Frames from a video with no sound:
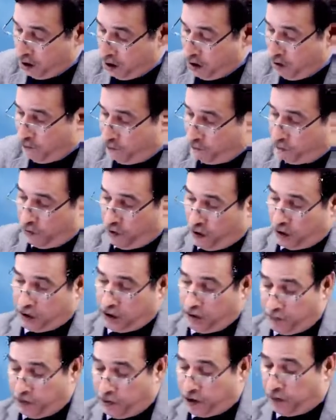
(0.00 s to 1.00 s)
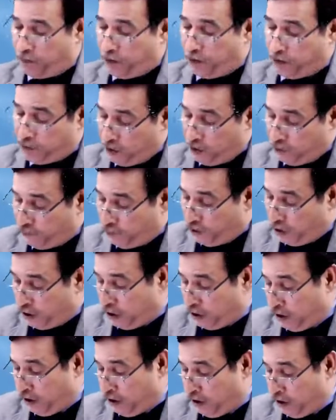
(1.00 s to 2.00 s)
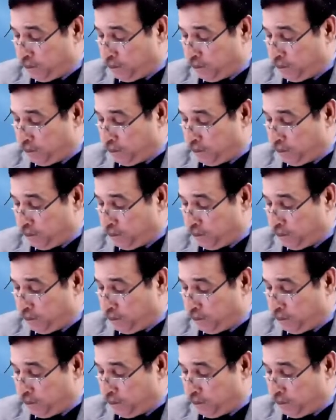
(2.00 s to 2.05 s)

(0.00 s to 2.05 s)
for the purpose of earning,